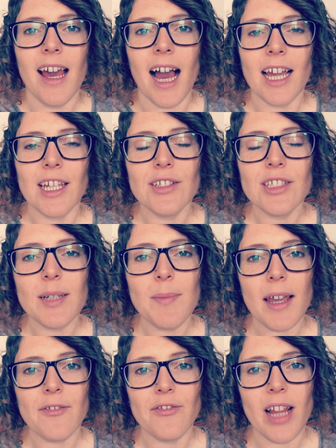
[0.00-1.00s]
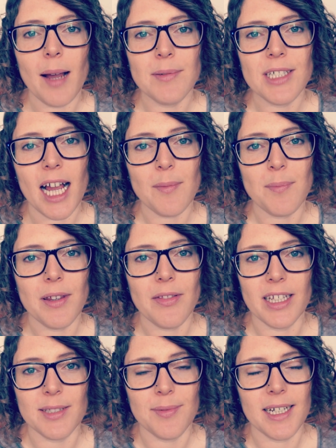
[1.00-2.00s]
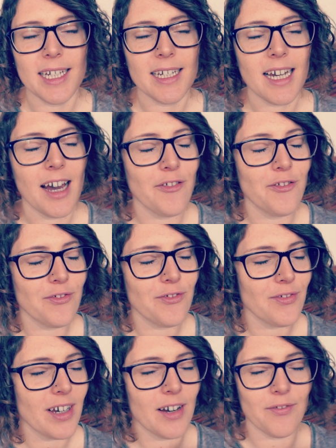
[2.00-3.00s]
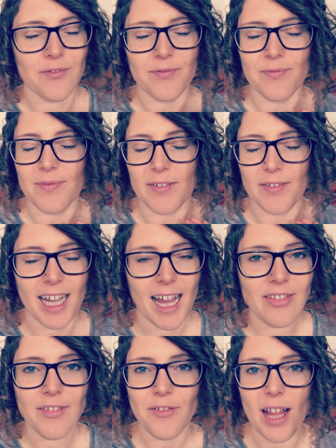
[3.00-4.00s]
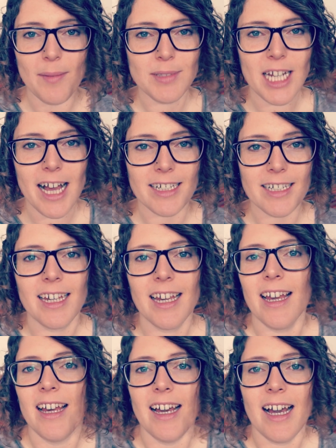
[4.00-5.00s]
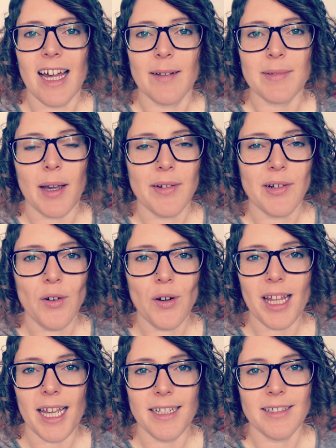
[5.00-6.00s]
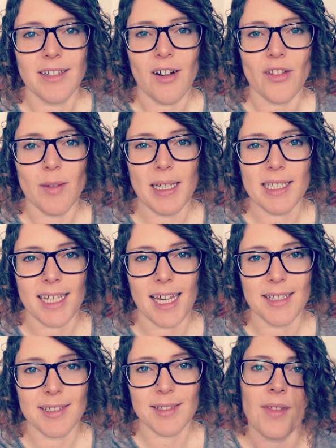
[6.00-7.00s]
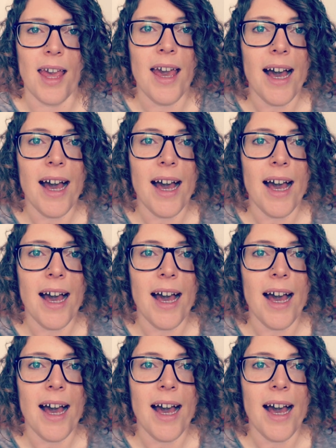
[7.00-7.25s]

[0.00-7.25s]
I usually make flapjack, but this week I've canned the flapjack and I'm going all in on the biscuits.